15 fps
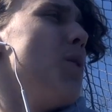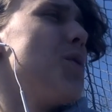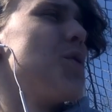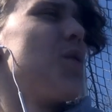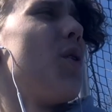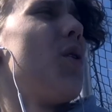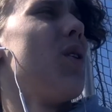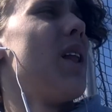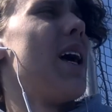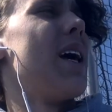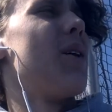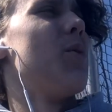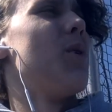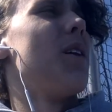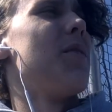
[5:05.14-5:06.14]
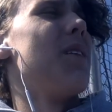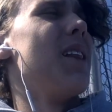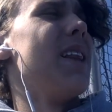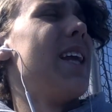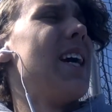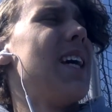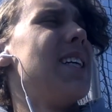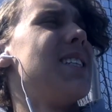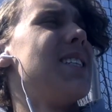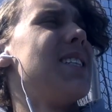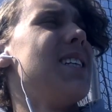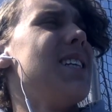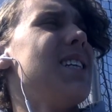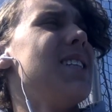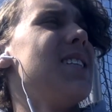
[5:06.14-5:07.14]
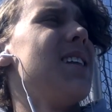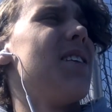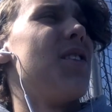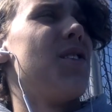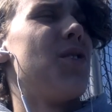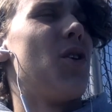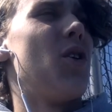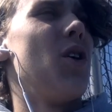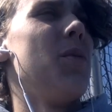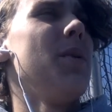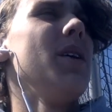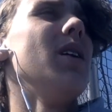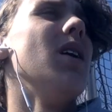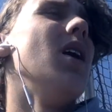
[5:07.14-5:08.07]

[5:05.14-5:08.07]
saw like one of the last scenes at the Derby,